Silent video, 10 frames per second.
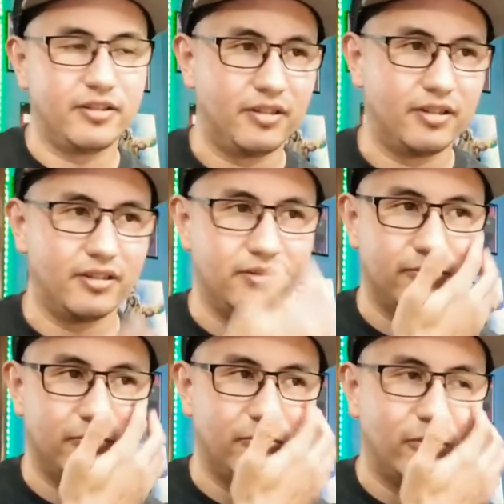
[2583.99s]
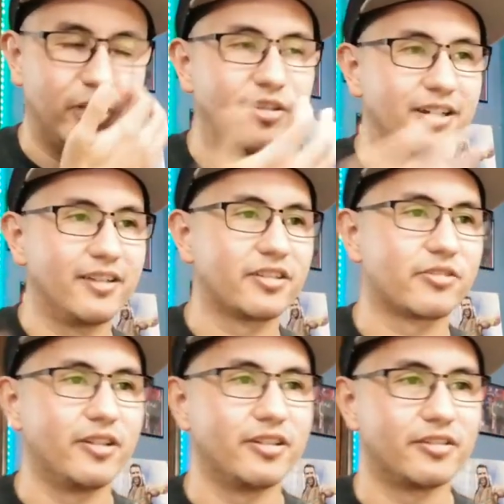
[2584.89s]
the what you get on the
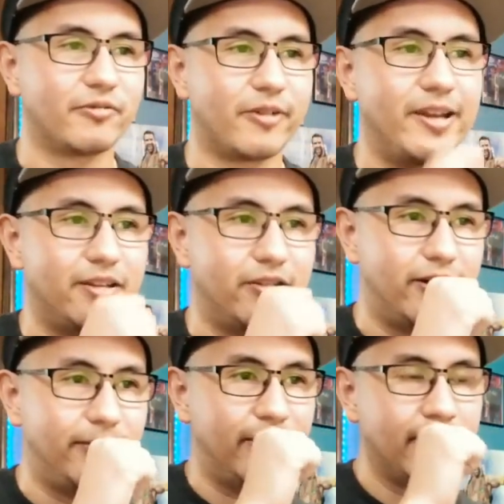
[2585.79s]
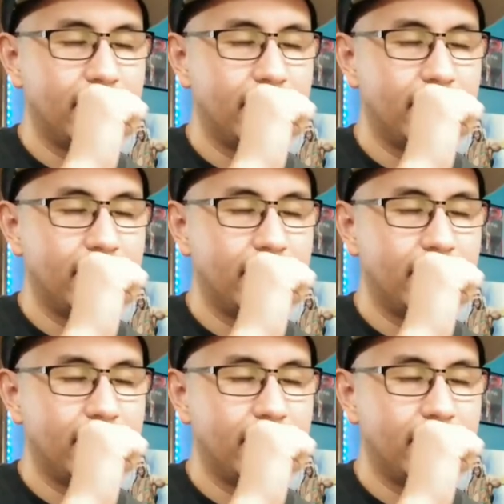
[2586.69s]
screen is great. You know what I mean?